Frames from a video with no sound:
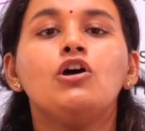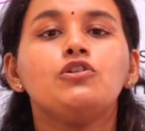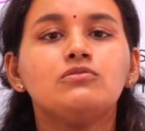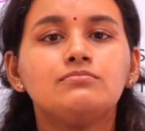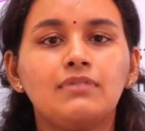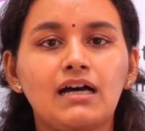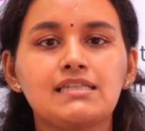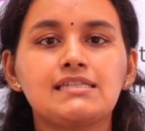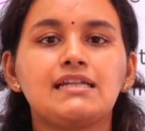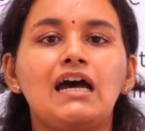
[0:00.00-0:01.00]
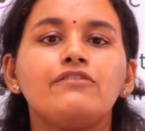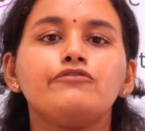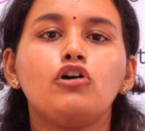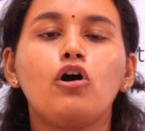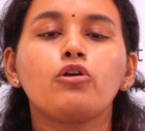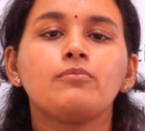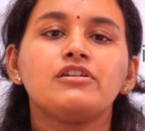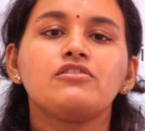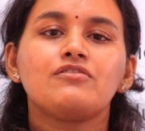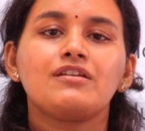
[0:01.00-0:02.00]
you must have
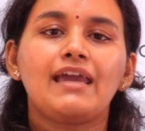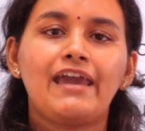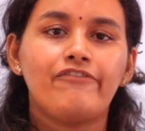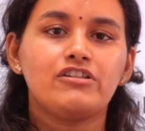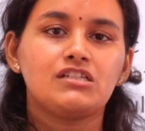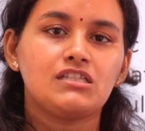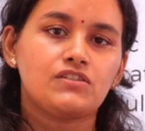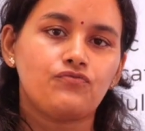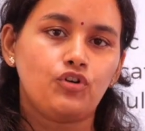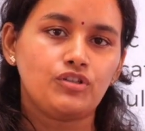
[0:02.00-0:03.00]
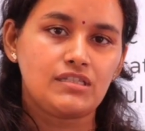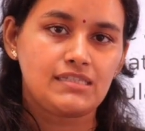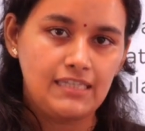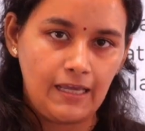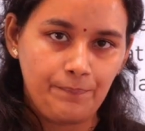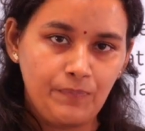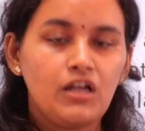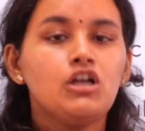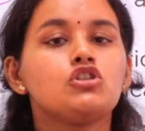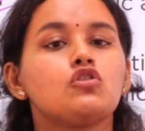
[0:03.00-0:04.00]
documentary evidence for the same.
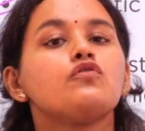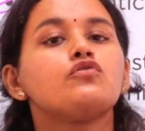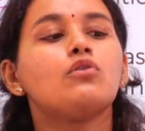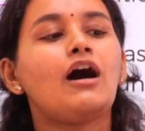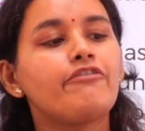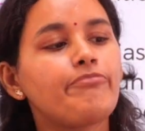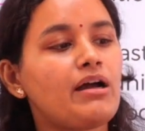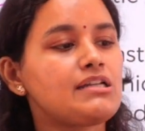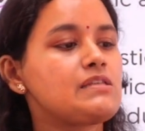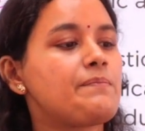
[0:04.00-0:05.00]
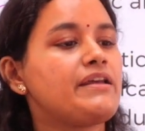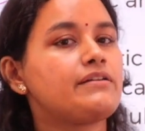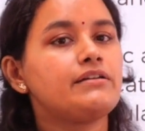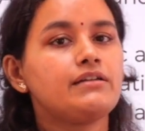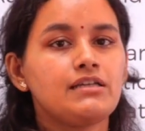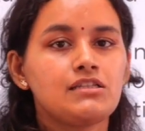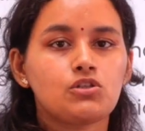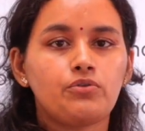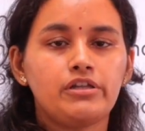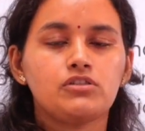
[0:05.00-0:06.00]
So if you have participated in
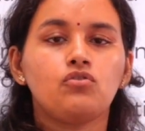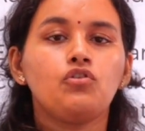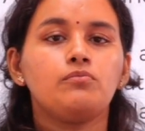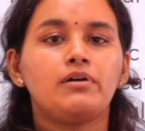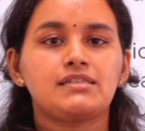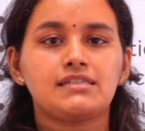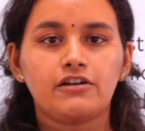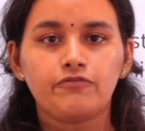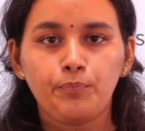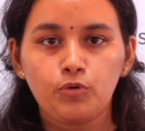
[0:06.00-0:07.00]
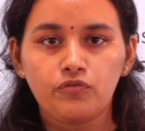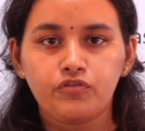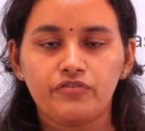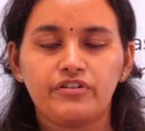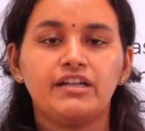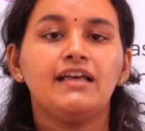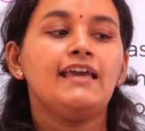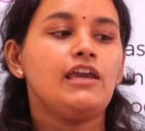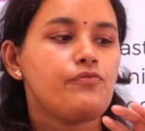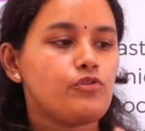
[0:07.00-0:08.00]
so and so, you must have proof of it.
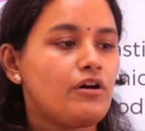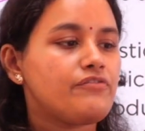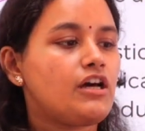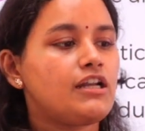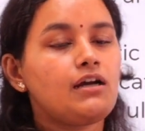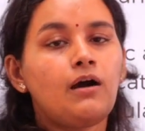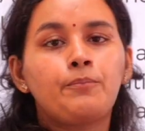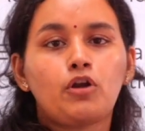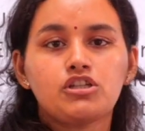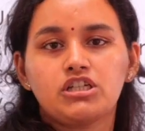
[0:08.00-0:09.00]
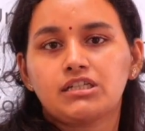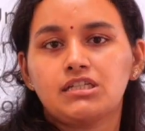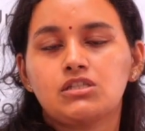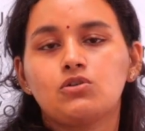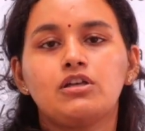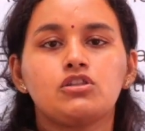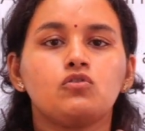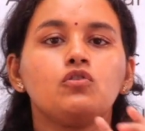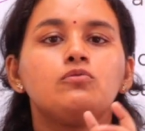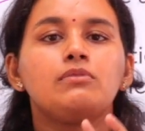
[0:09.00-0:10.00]
If you have done a project in so and
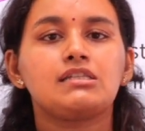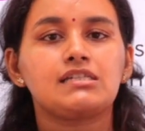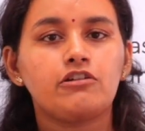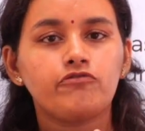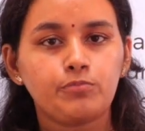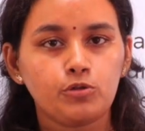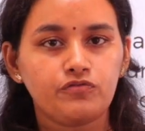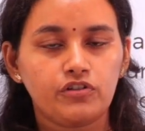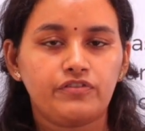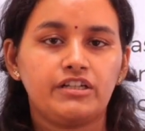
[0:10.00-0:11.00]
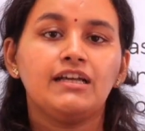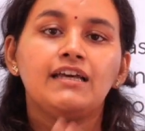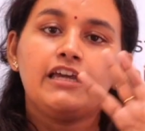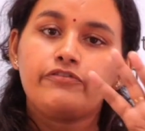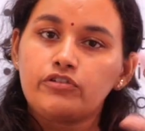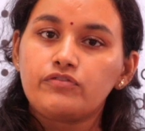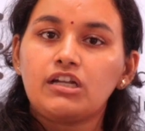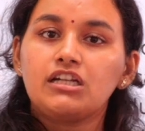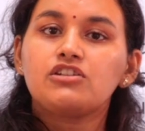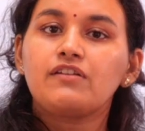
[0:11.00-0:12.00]
so, you must have proof of it. If you have
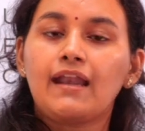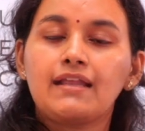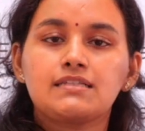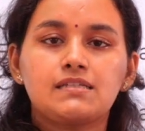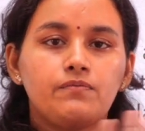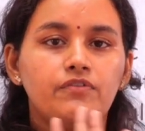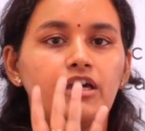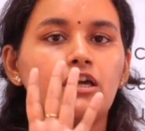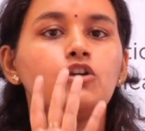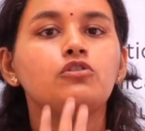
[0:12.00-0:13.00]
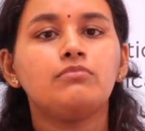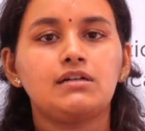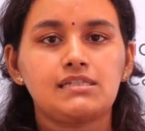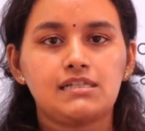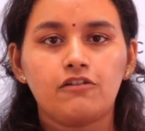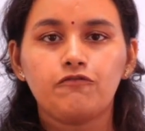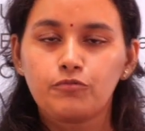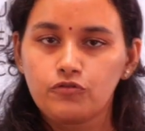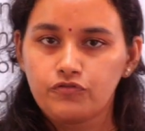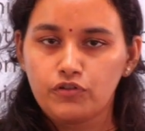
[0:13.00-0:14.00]
done a training somewhere, you must have
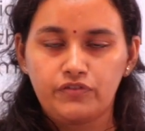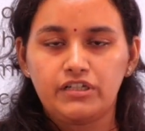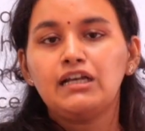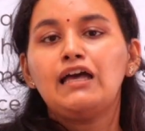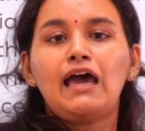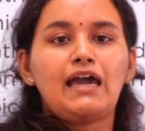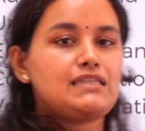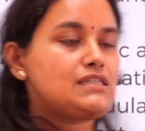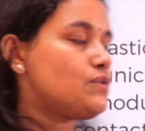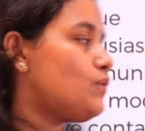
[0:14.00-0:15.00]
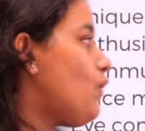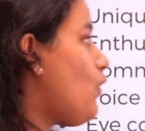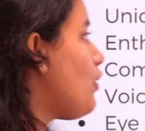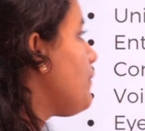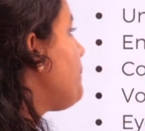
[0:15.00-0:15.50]
proof of it, and so on.